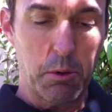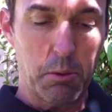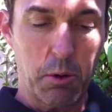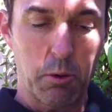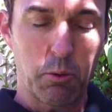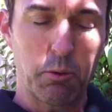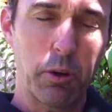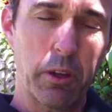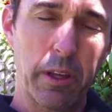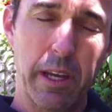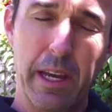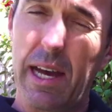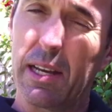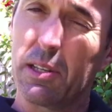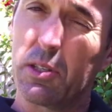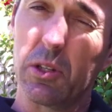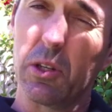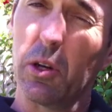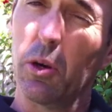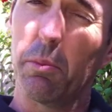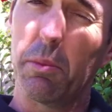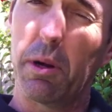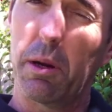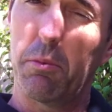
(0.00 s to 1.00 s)
It really
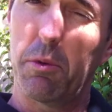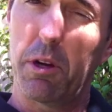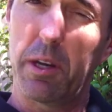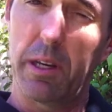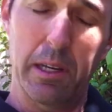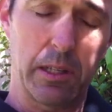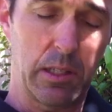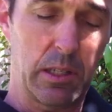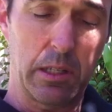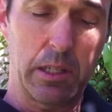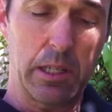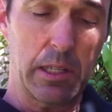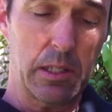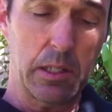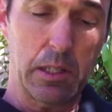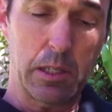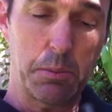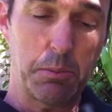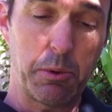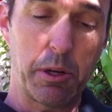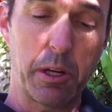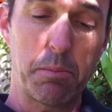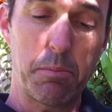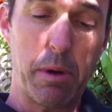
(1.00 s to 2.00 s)
has no memory because it doesn't
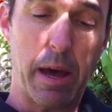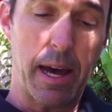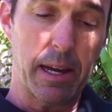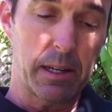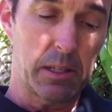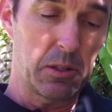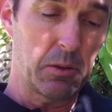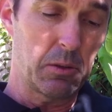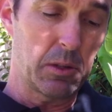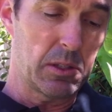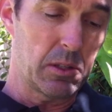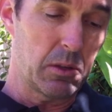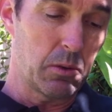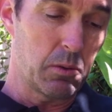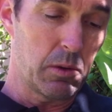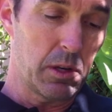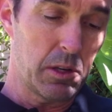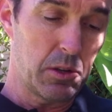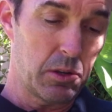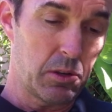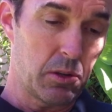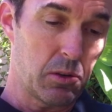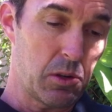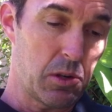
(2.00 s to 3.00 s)
spring back to its
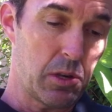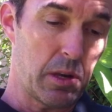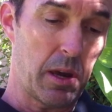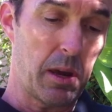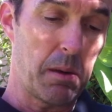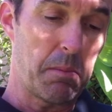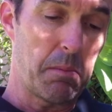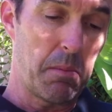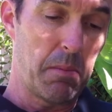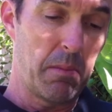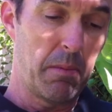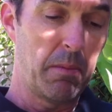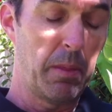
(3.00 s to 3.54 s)
original shape.